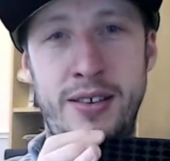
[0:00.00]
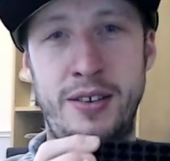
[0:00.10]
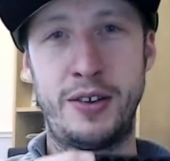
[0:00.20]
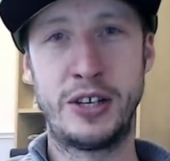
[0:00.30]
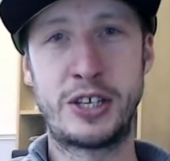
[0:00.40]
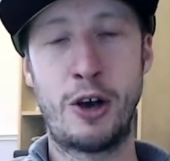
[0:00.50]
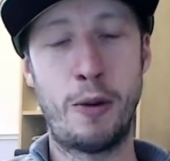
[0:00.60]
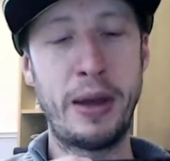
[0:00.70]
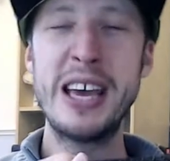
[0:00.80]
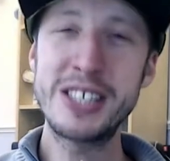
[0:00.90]
on the
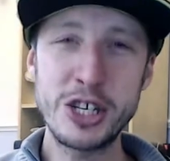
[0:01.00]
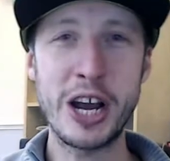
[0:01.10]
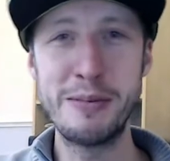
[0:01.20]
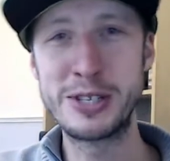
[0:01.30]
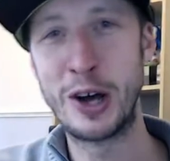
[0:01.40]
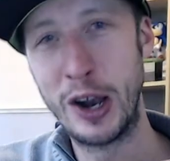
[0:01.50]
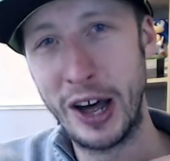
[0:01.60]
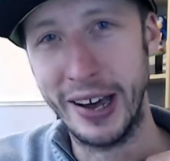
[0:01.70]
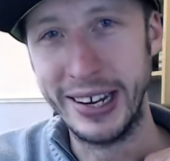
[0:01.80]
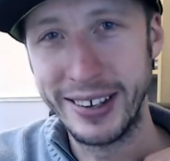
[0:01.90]
top. It is a shame it's not a
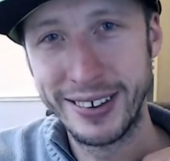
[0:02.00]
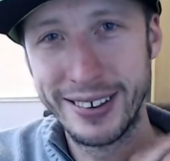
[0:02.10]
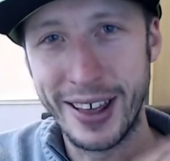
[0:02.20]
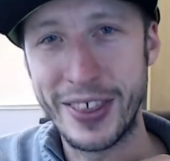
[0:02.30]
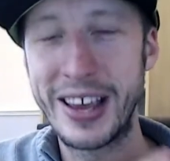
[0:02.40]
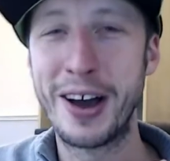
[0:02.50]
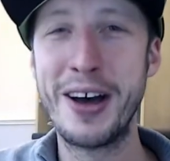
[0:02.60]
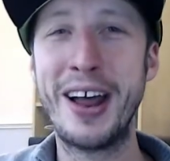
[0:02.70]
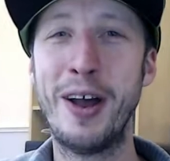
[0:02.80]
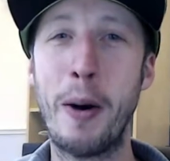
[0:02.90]
light I think a
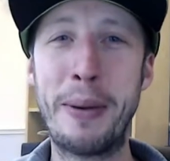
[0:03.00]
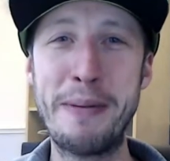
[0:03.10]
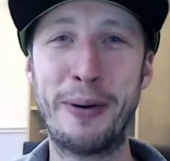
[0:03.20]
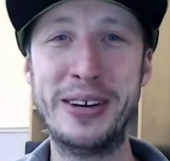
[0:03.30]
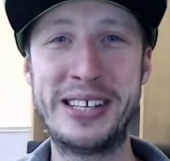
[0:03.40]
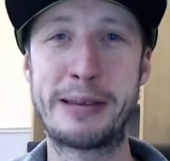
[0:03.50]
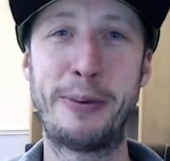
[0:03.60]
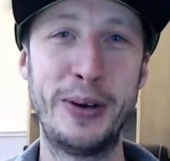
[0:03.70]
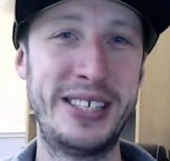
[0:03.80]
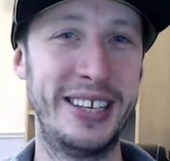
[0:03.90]
lot of people were
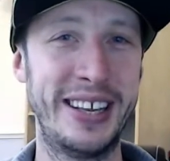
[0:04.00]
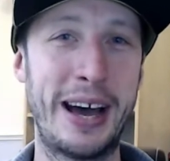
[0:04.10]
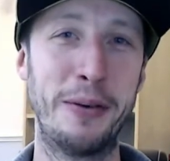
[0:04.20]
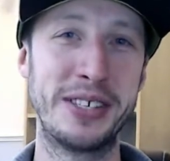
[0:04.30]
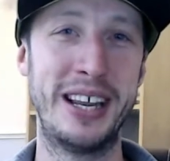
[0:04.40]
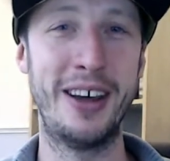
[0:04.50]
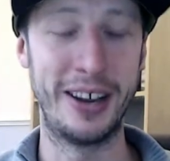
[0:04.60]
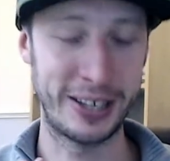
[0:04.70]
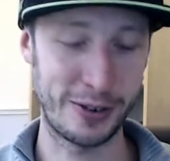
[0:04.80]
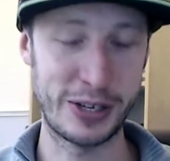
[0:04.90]
disappointed that that wasn't a light
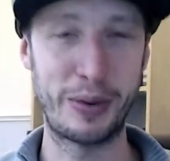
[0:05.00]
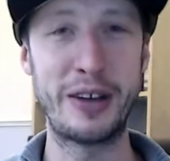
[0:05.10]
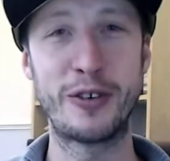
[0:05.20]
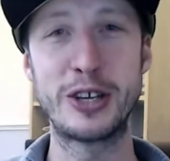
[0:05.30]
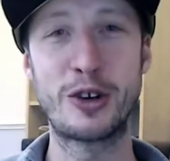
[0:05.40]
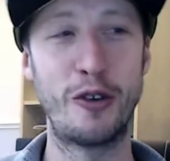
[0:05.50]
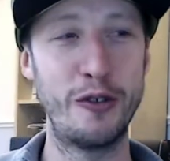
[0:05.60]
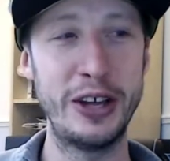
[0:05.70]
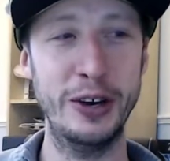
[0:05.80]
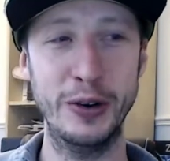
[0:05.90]
because obviously when it first got
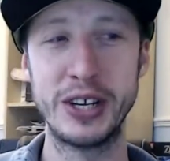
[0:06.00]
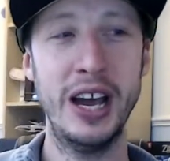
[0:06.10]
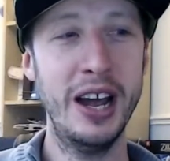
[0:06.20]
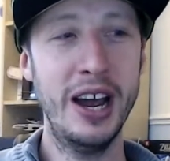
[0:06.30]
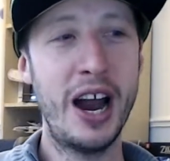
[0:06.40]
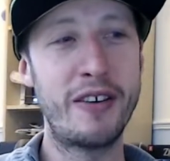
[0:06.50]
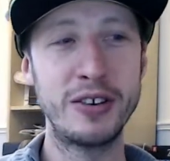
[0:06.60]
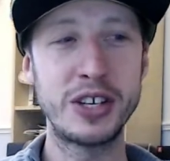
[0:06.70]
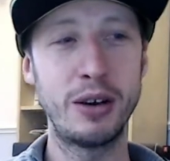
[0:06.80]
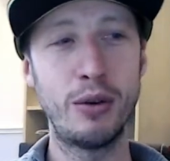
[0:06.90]
revealed,
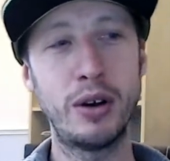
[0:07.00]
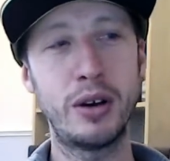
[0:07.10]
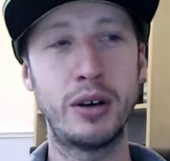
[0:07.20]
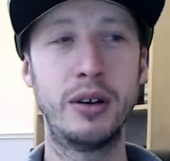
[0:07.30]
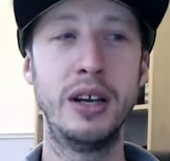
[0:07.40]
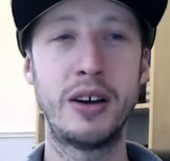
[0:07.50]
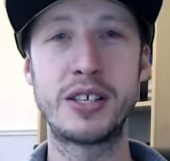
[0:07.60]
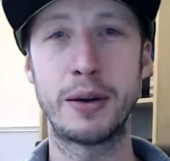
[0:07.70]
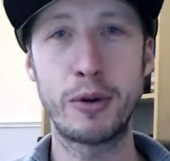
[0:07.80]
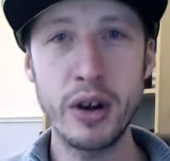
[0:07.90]
everyone's like, "Whoa, lights
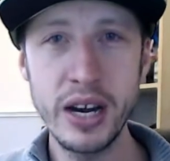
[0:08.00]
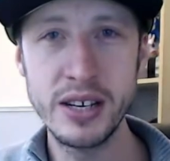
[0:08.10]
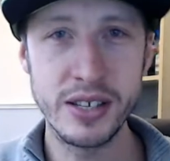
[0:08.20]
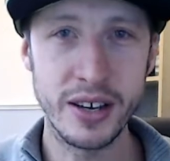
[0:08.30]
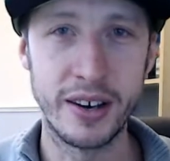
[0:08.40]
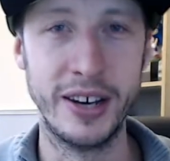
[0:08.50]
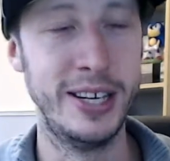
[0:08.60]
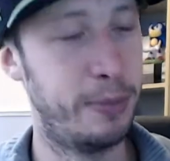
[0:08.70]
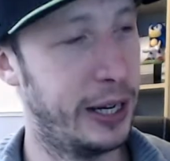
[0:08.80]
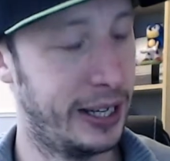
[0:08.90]
up green inside,"
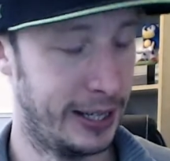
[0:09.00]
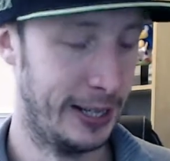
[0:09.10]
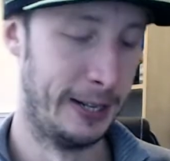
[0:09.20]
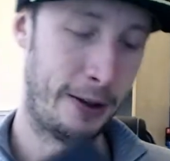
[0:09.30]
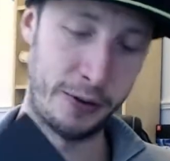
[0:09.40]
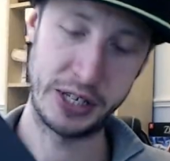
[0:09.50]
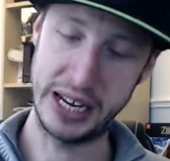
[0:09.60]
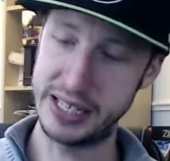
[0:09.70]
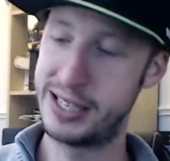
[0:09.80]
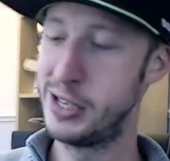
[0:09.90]
but obviously
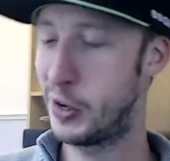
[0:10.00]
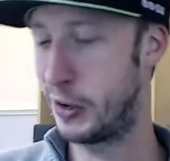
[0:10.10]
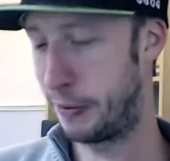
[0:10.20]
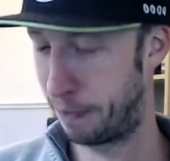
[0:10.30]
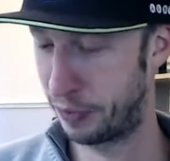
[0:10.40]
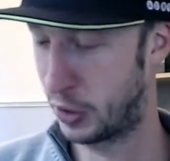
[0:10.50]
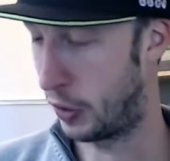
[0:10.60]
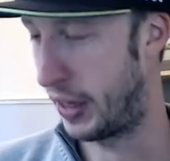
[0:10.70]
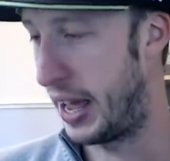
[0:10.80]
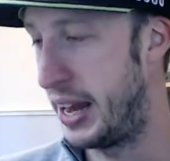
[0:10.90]
it's not got
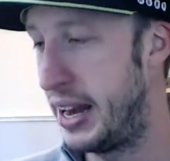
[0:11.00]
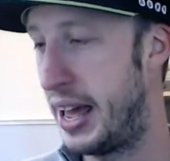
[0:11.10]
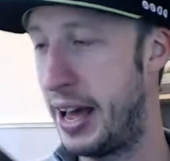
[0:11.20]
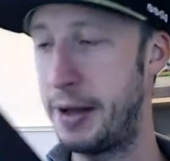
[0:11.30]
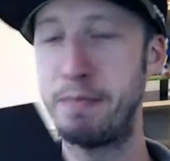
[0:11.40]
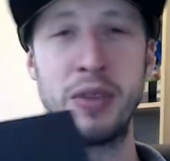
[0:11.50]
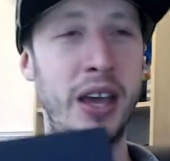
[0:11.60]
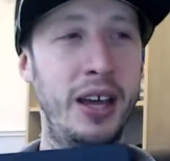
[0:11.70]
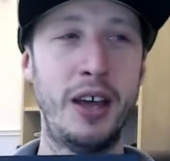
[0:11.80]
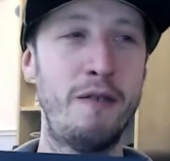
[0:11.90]
that in there.
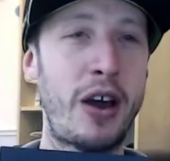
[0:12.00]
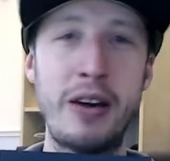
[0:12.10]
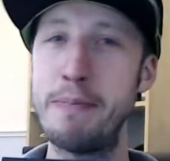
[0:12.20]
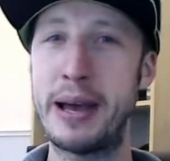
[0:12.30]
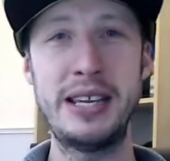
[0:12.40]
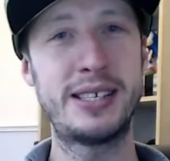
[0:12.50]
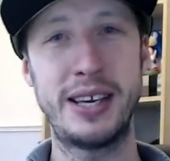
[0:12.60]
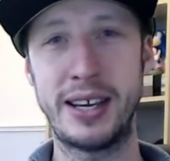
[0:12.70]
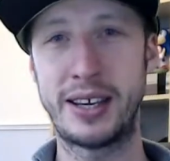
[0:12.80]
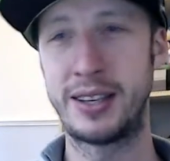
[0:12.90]
Very
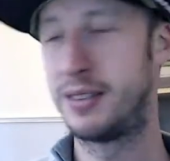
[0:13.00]
basic